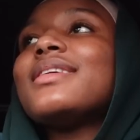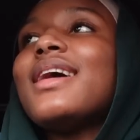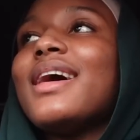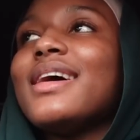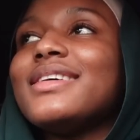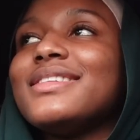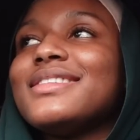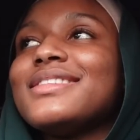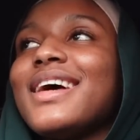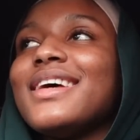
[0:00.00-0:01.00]

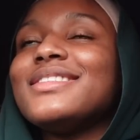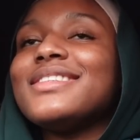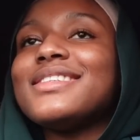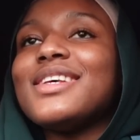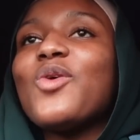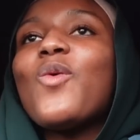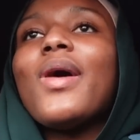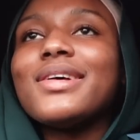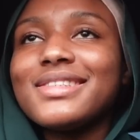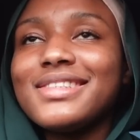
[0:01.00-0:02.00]
Guys, I used to say
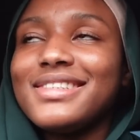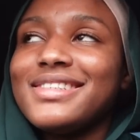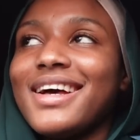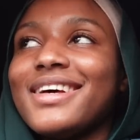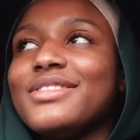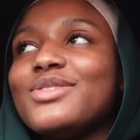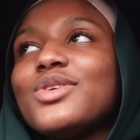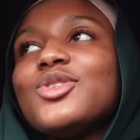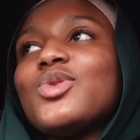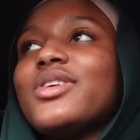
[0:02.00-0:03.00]
quesadilla. If you
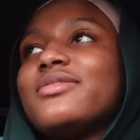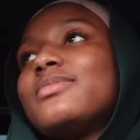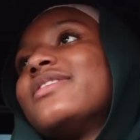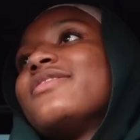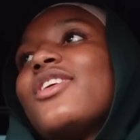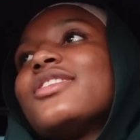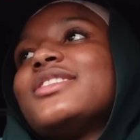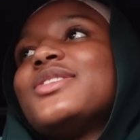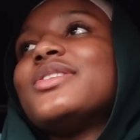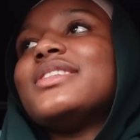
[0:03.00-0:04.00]
watch one of my
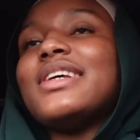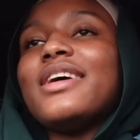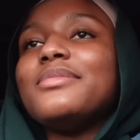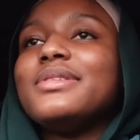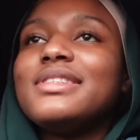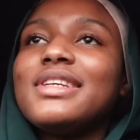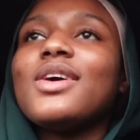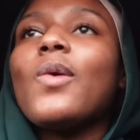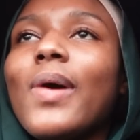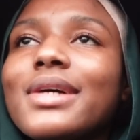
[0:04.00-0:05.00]
vlogs, you're going to hear me
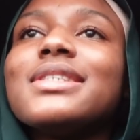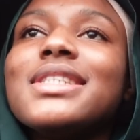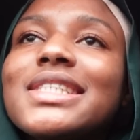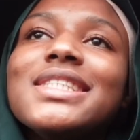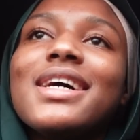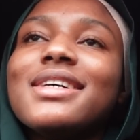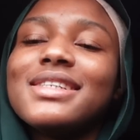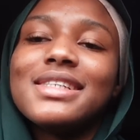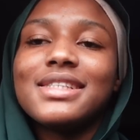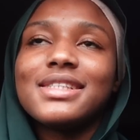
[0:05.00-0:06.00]
say quesadilla.
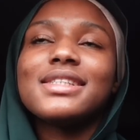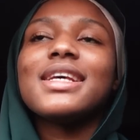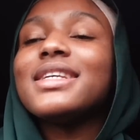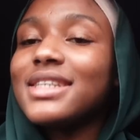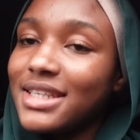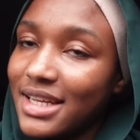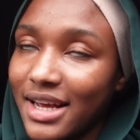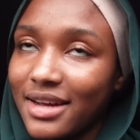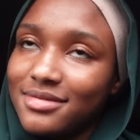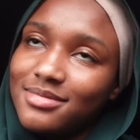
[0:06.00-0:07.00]
It's
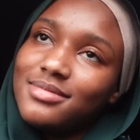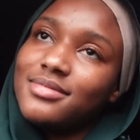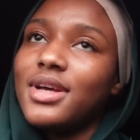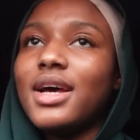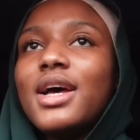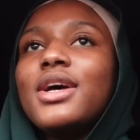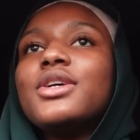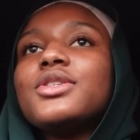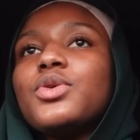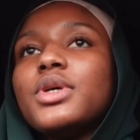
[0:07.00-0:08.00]
quesadilla.
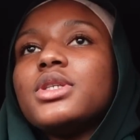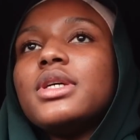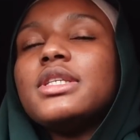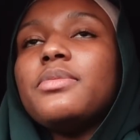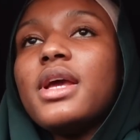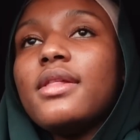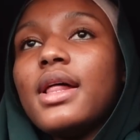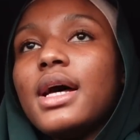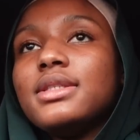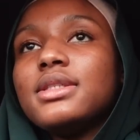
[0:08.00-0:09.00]
So he's going to make
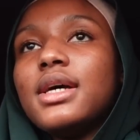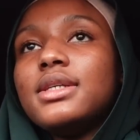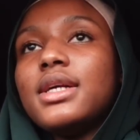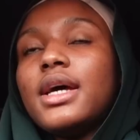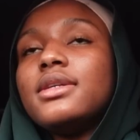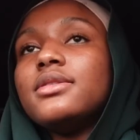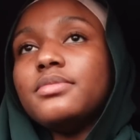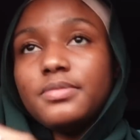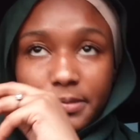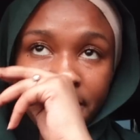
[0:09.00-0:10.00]
that, and then
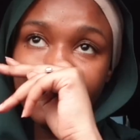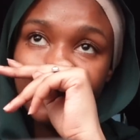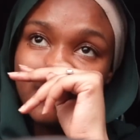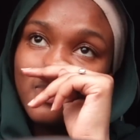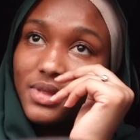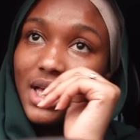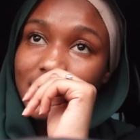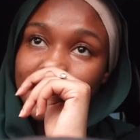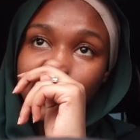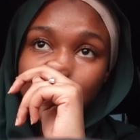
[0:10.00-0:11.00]

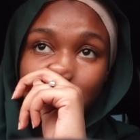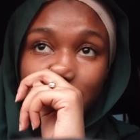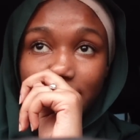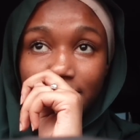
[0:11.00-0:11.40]
that's it.